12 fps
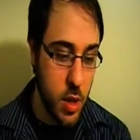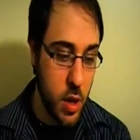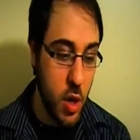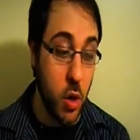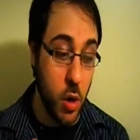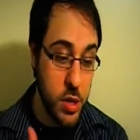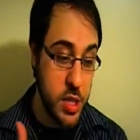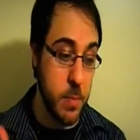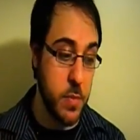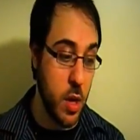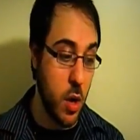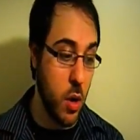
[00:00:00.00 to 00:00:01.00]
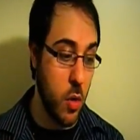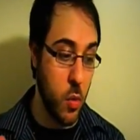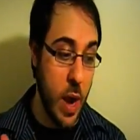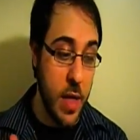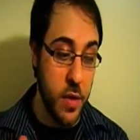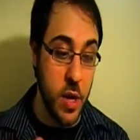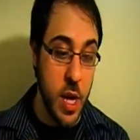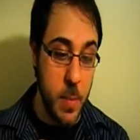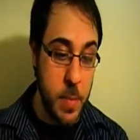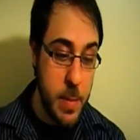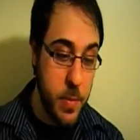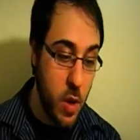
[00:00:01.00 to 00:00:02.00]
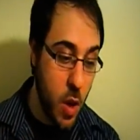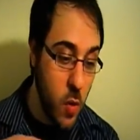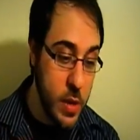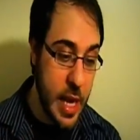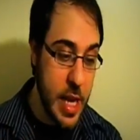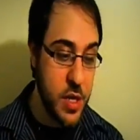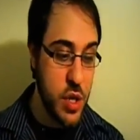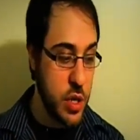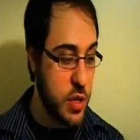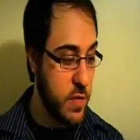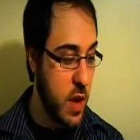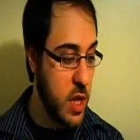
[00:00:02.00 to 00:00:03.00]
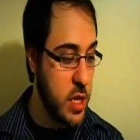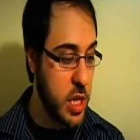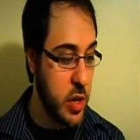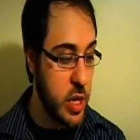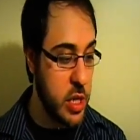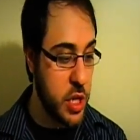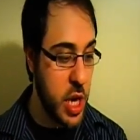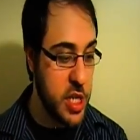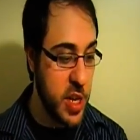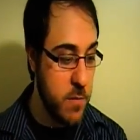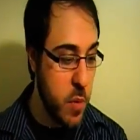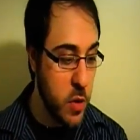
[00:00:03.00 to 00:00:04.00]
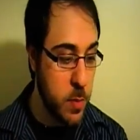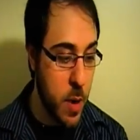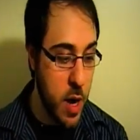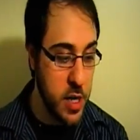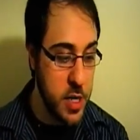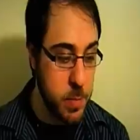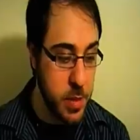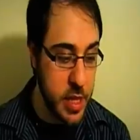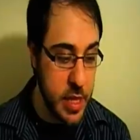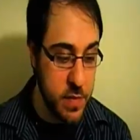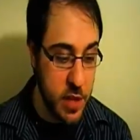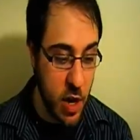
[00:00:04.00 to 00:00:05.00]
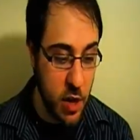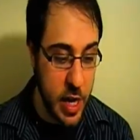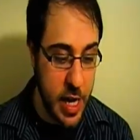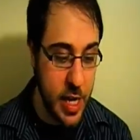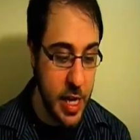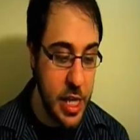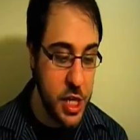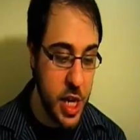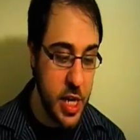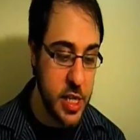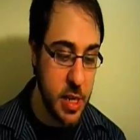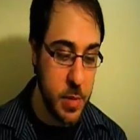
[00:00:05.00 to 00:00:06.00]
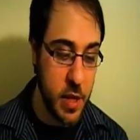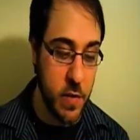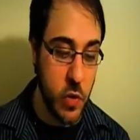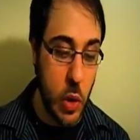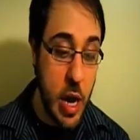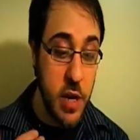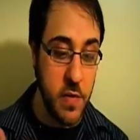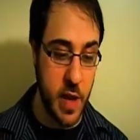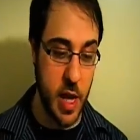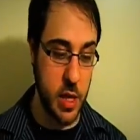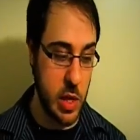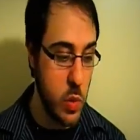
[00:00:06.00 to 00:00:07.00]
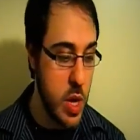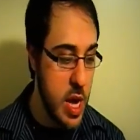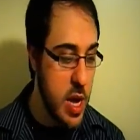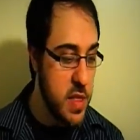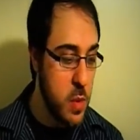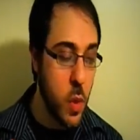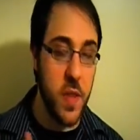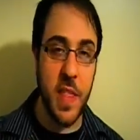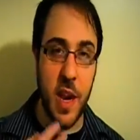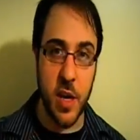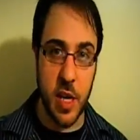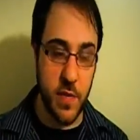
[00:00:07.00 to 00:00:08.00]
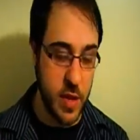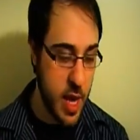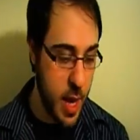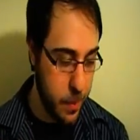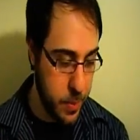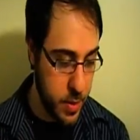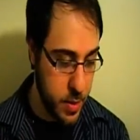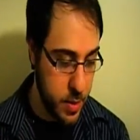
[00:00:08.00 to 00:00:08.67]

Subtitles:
Or rather, people only enter into voluntary exchange if both parties believe they are each getting something of greater value than what they are giving up.